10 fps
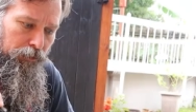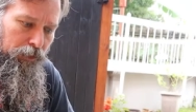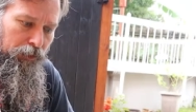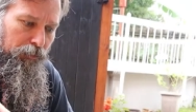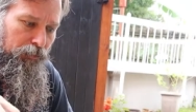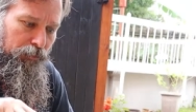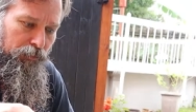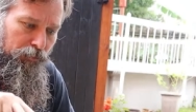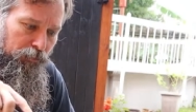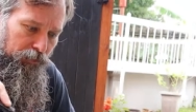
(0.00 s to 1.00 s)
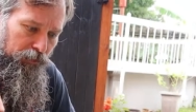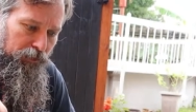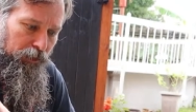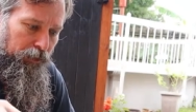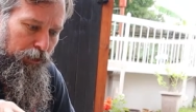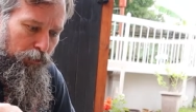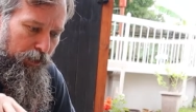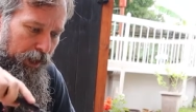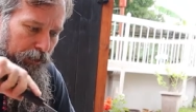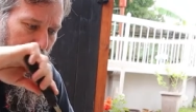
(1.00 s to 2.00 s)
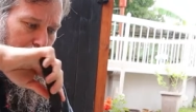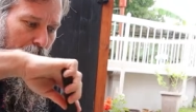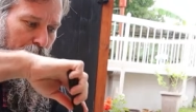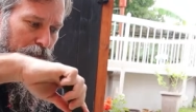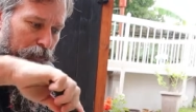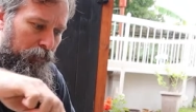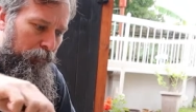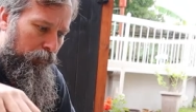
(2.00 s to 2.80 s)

that it's starting to crack like popcorn.